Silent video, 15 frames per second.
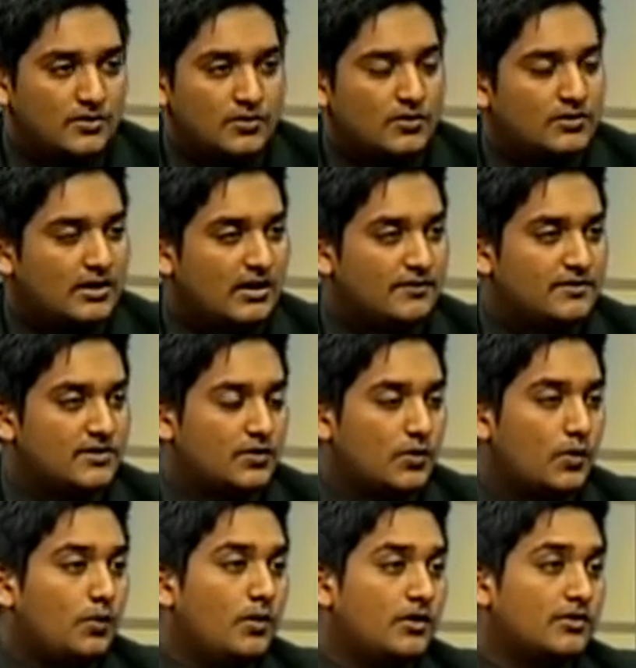You don't have to
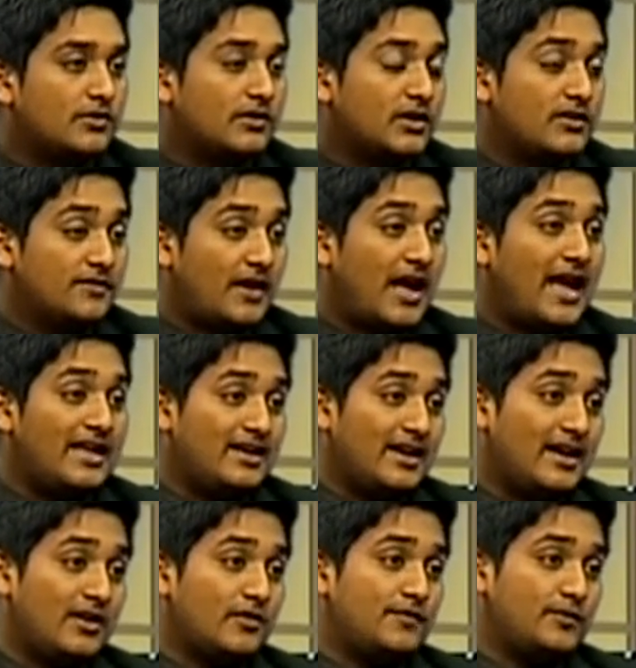go wondering, if I
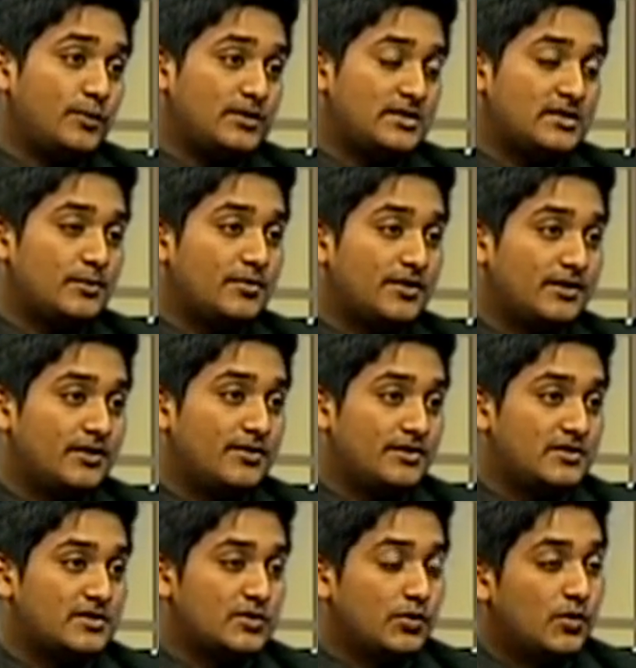can't afford something in this